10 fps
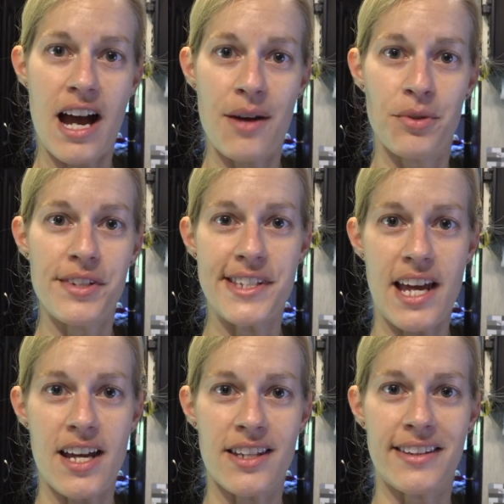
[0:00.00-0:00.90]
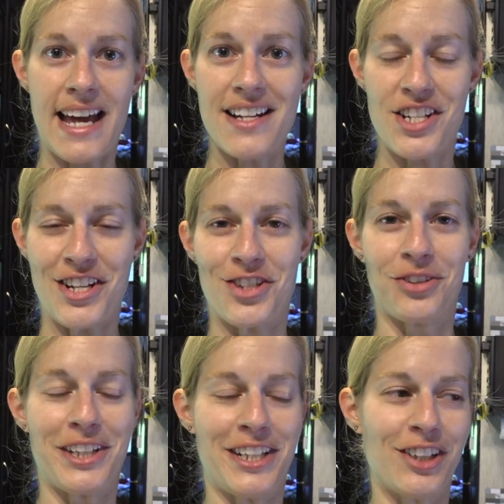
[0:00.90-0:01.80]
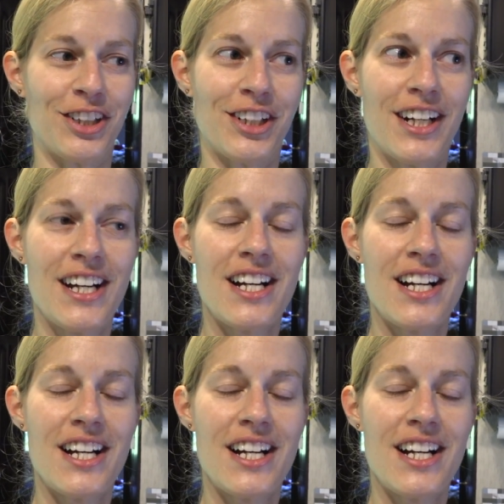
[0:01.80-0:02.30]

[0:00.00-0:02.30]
I will say that that gentle leader